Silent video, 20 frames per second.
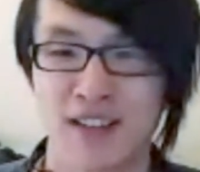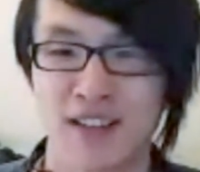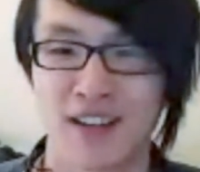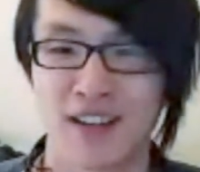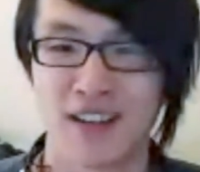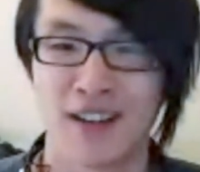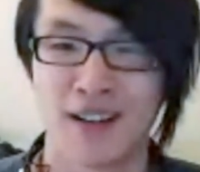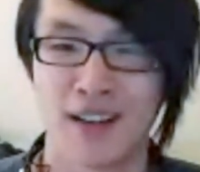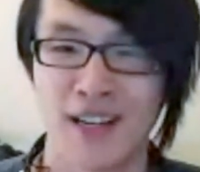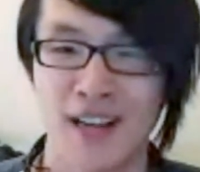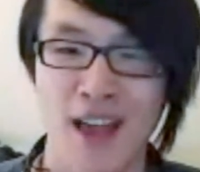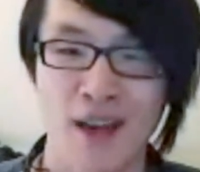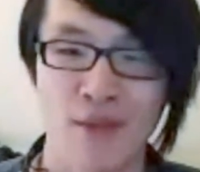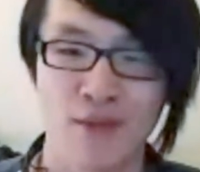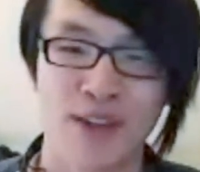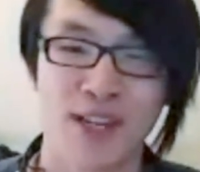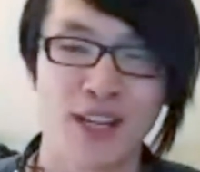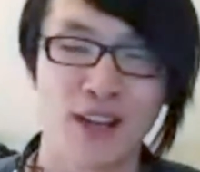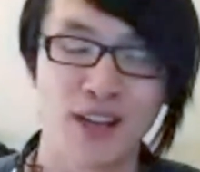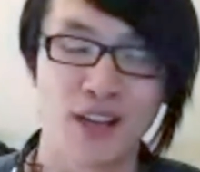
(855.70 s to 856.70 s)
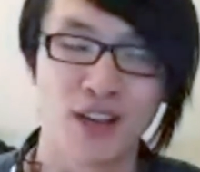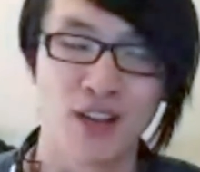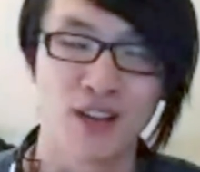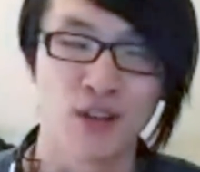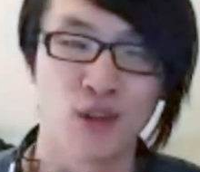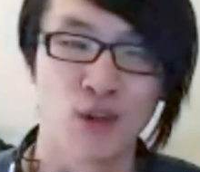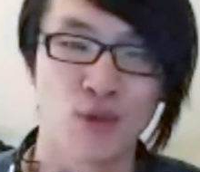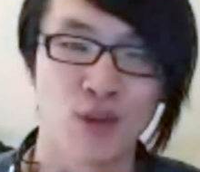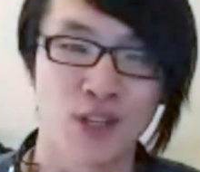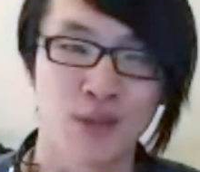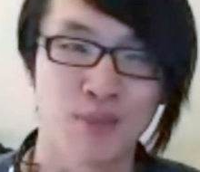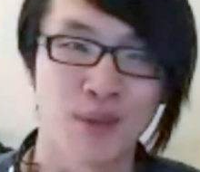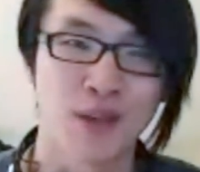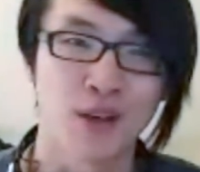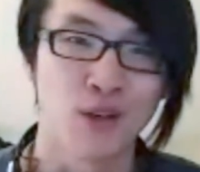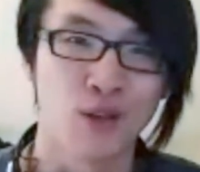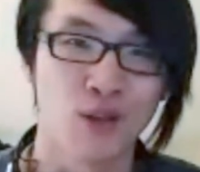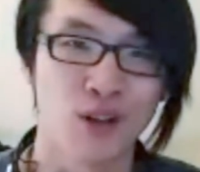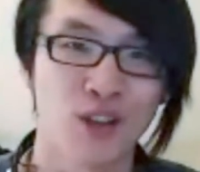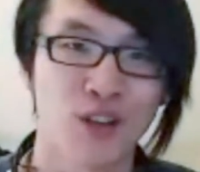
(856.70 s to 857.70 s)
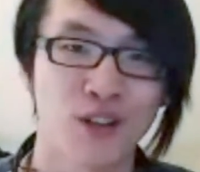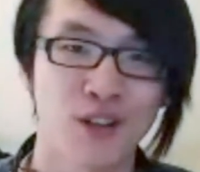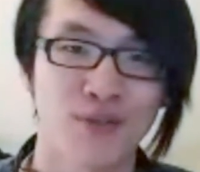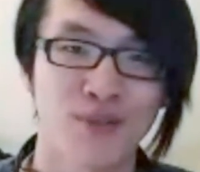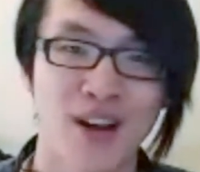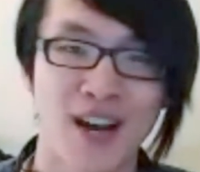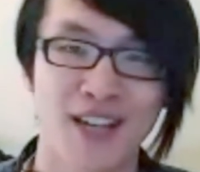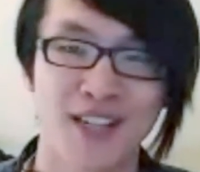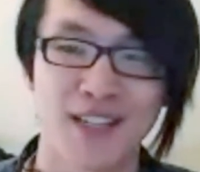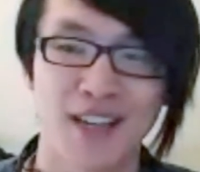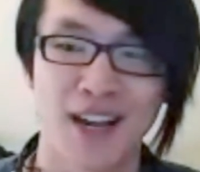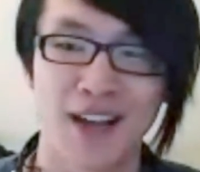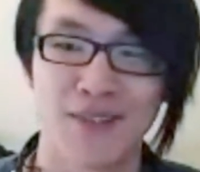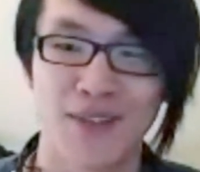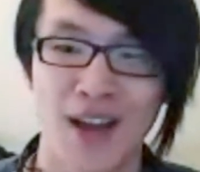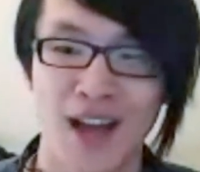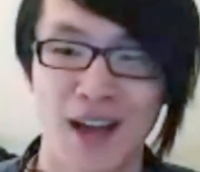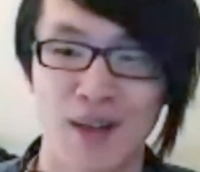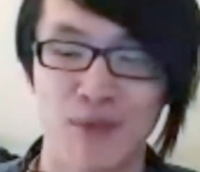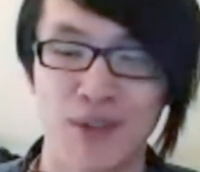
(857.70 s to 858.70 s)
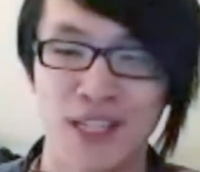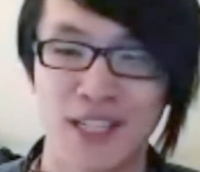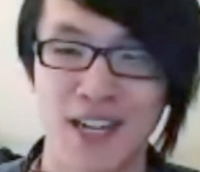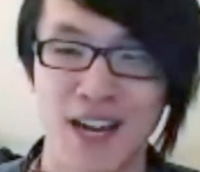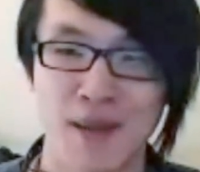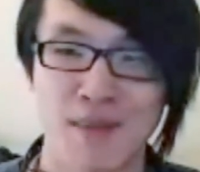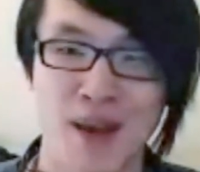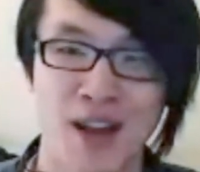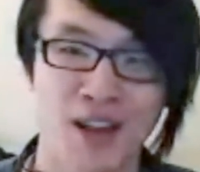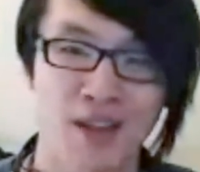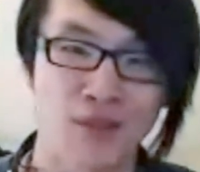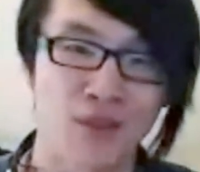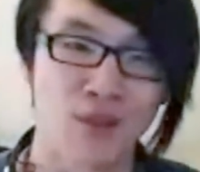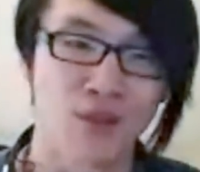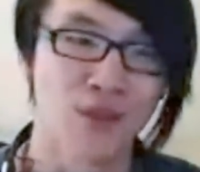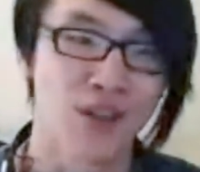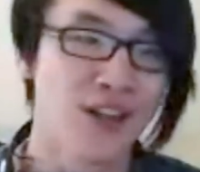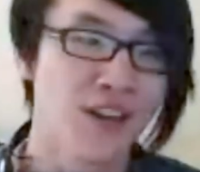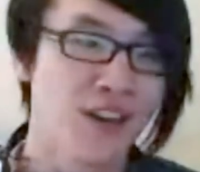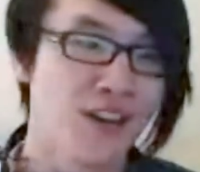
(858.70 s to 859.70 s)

uh, and every U S B audio device I've had with this iMac, if you've